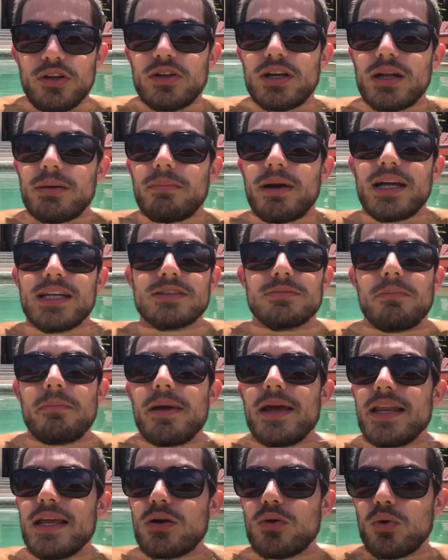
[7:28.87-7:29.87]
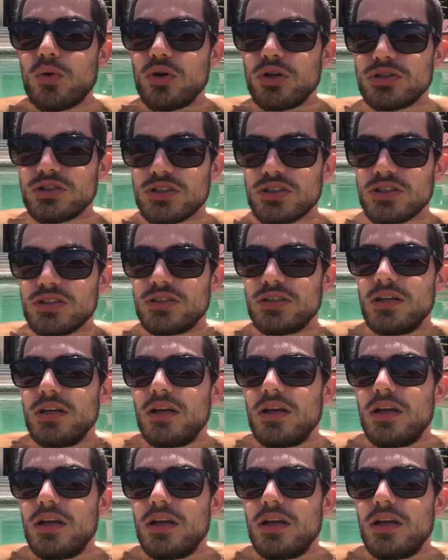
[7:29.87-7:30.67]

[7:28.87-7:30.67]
You can buy as many courses.